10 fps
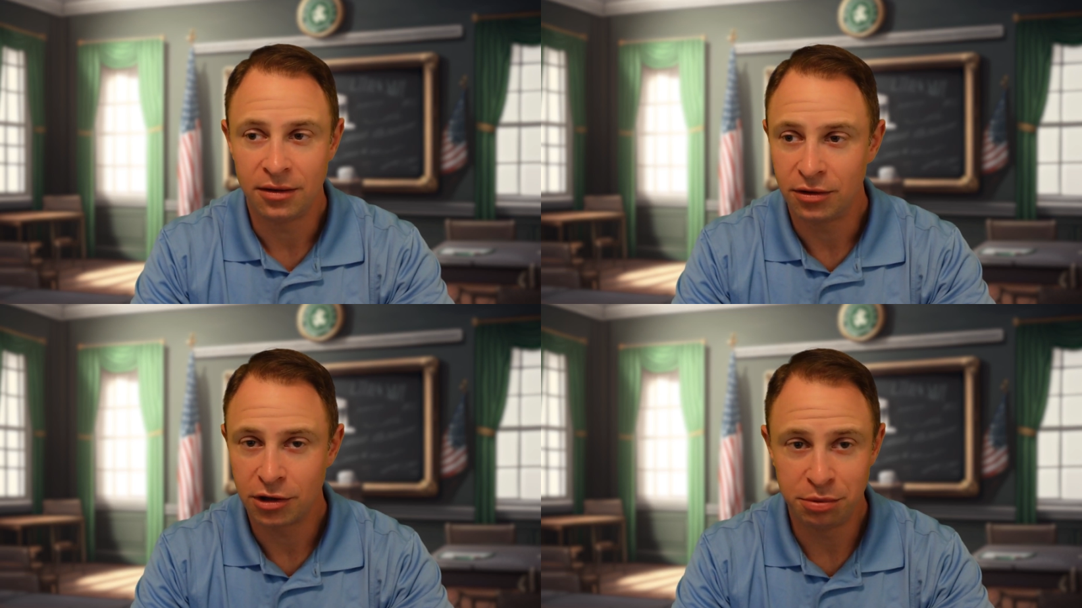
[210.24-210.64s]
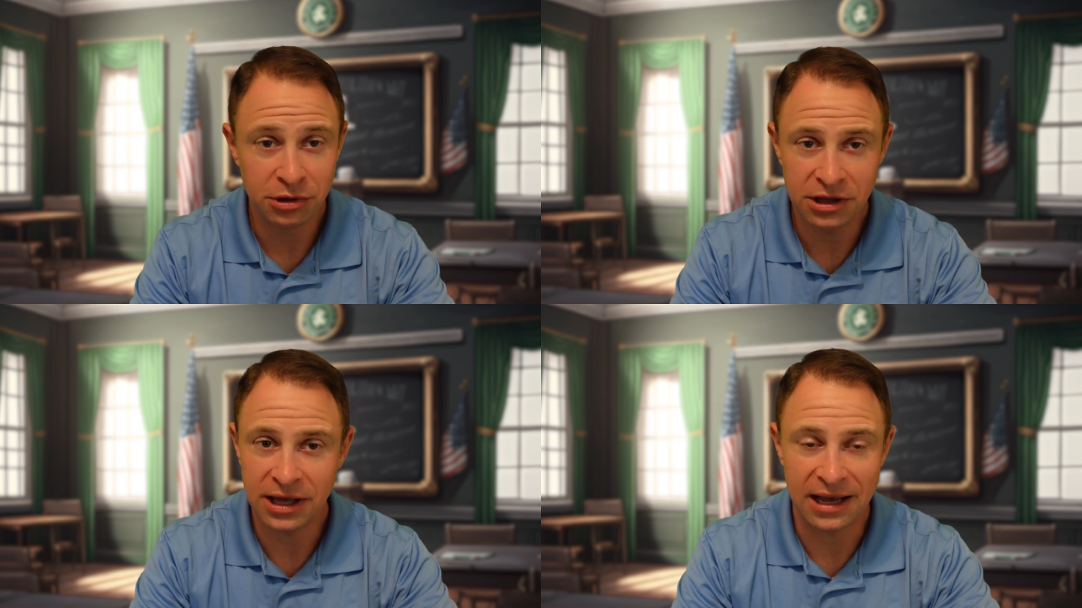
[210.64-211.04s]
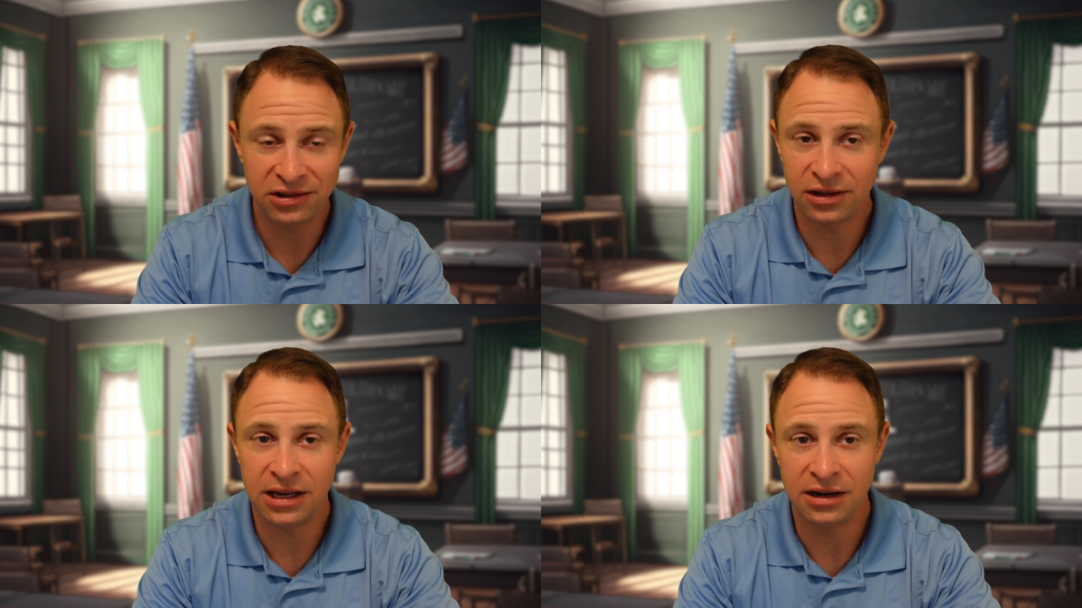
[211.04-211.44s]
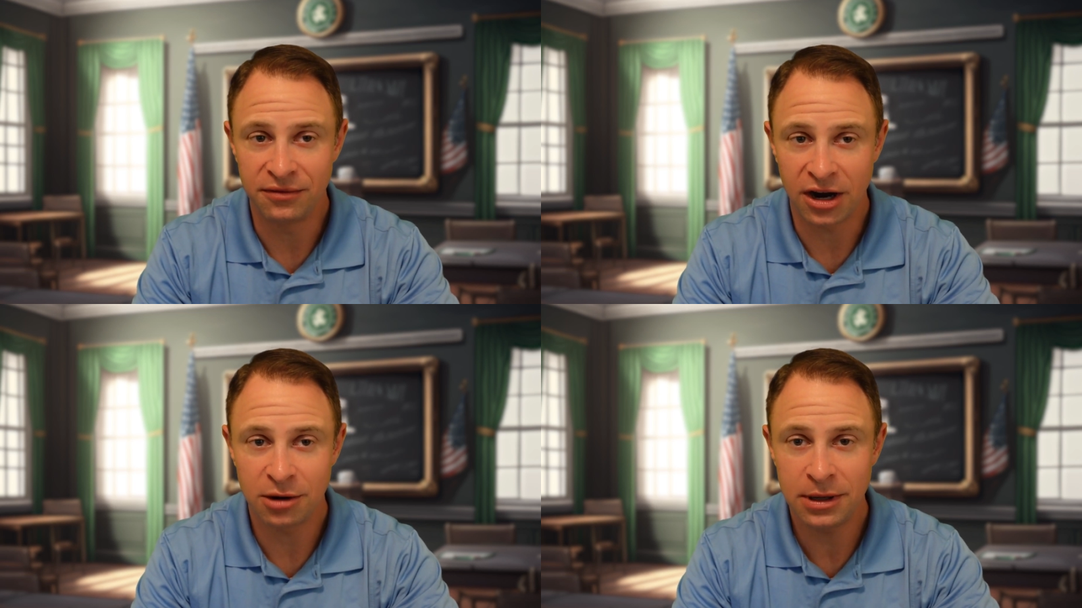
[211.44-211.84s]
completely isolated
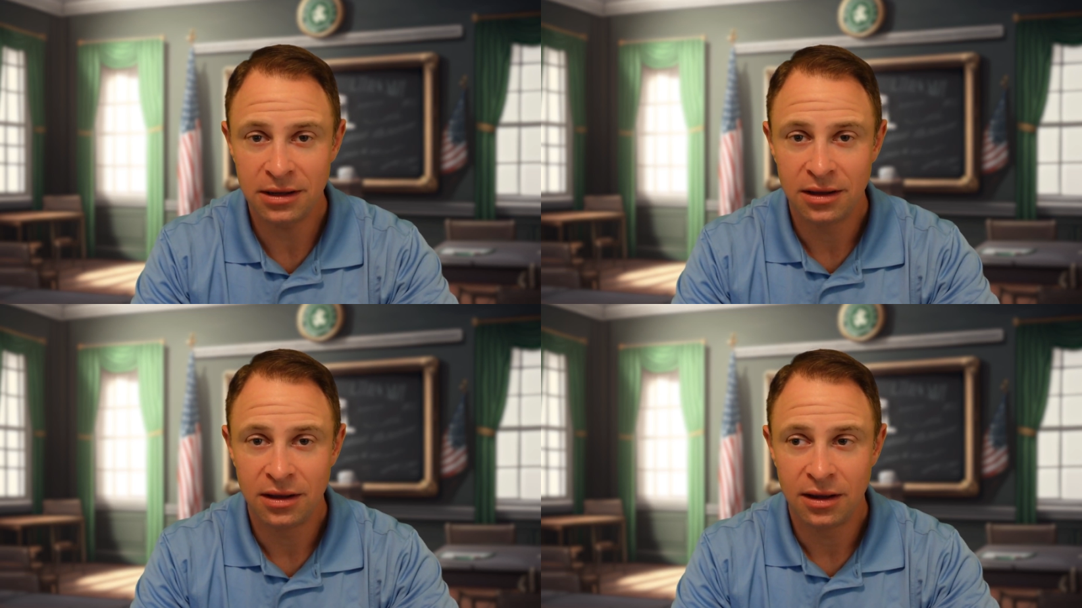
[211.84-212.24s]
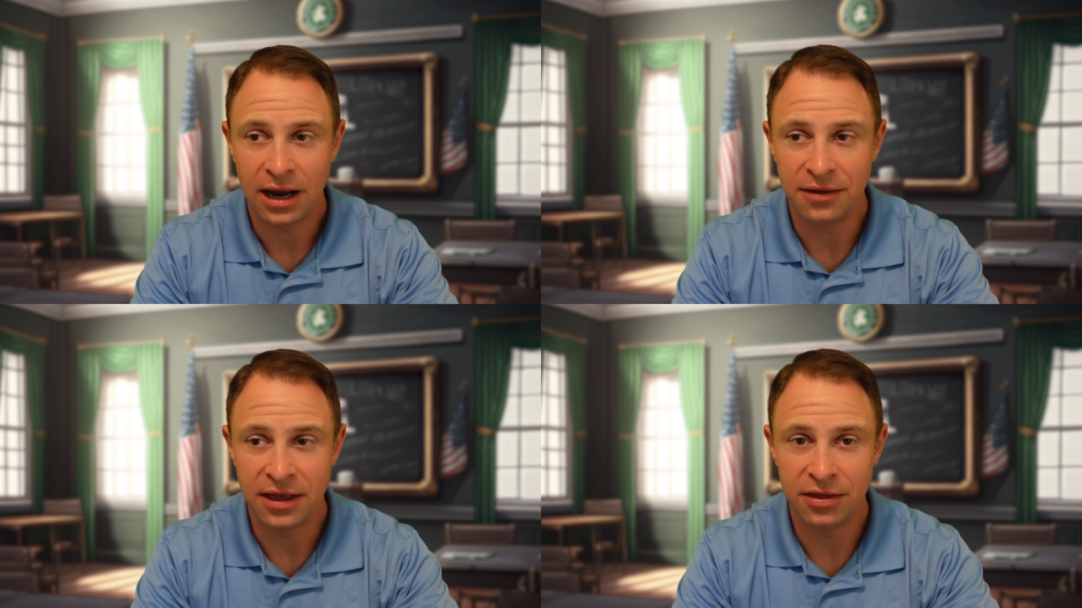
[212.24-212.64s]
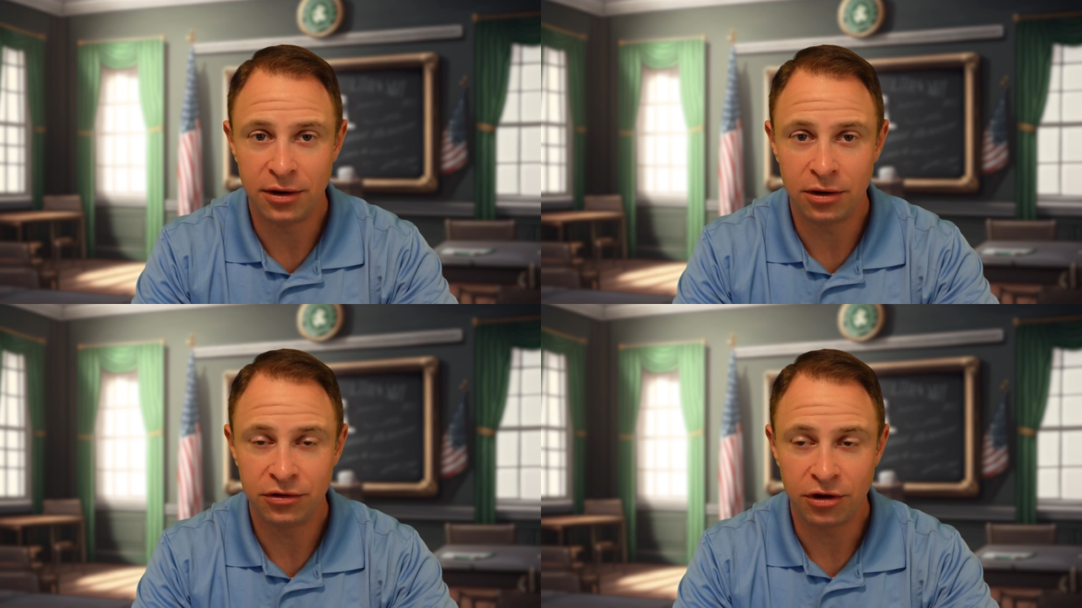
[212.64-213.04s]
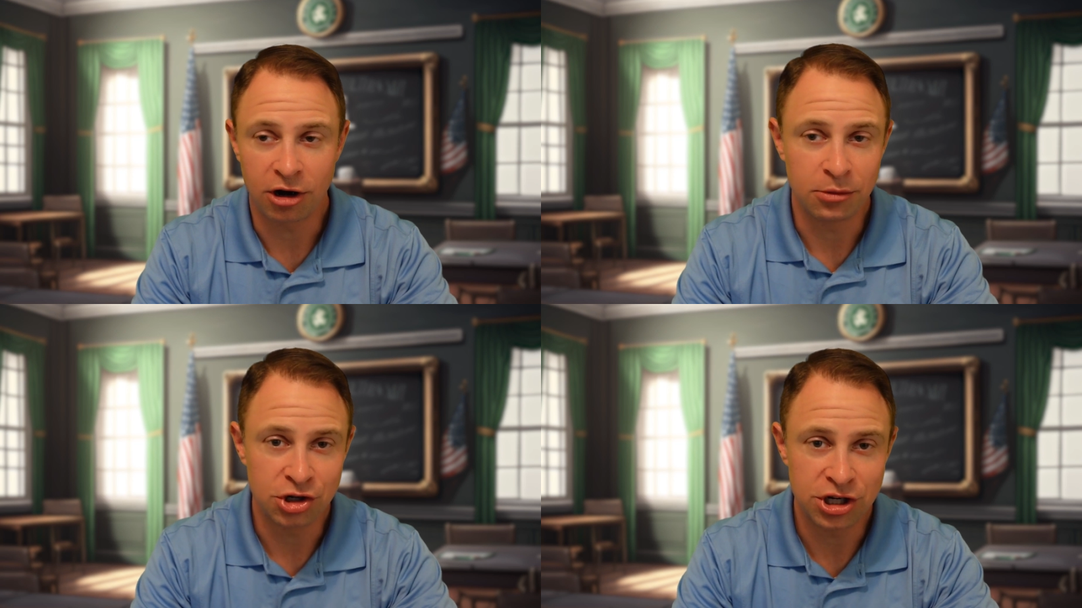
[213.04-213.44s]
environment, and then there's
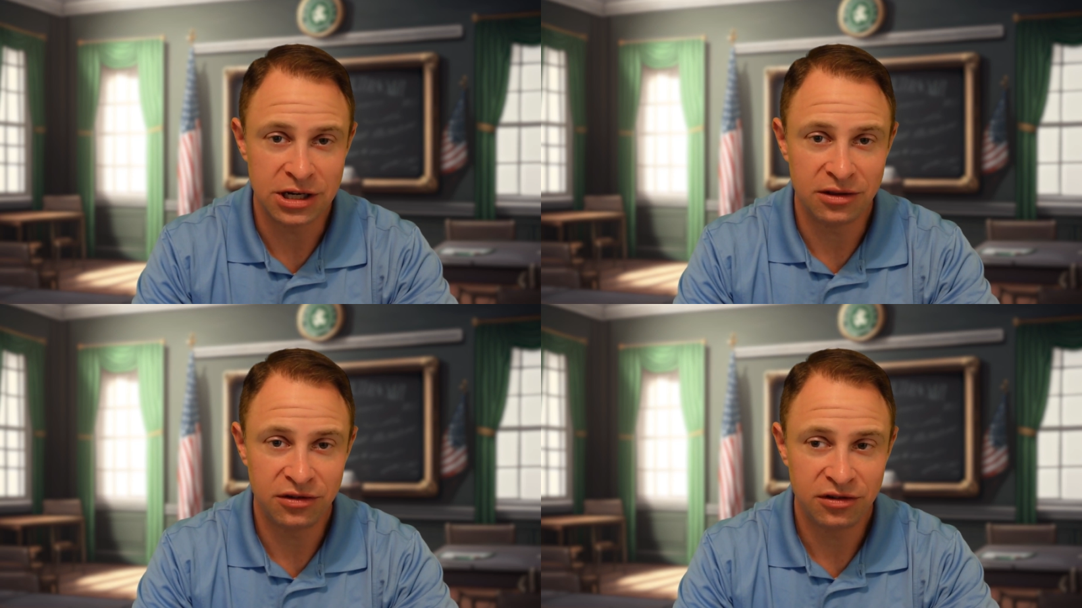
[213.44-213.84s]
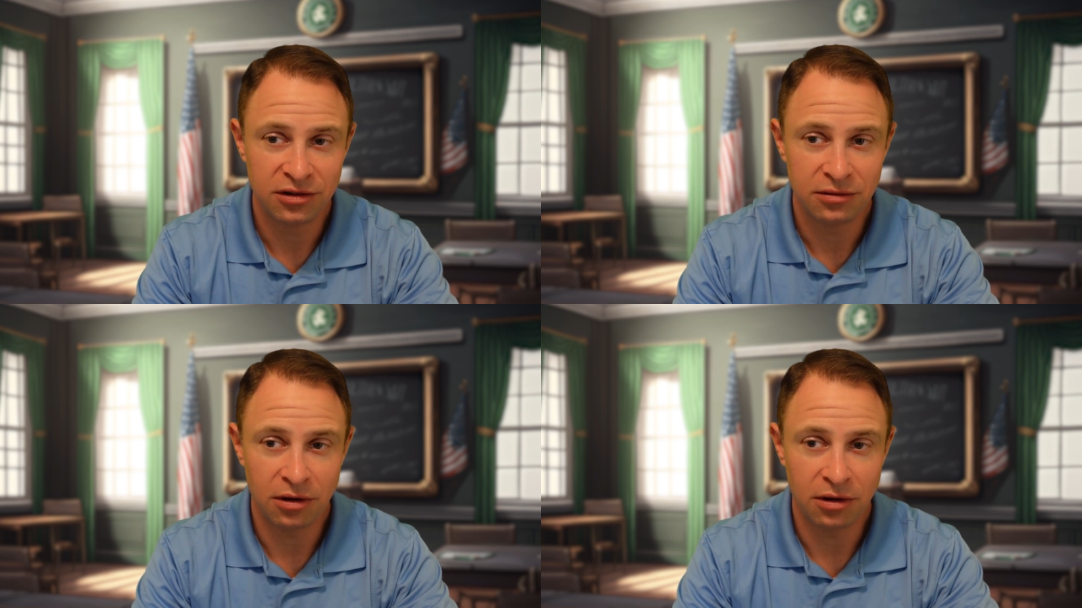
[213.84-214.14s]
our machines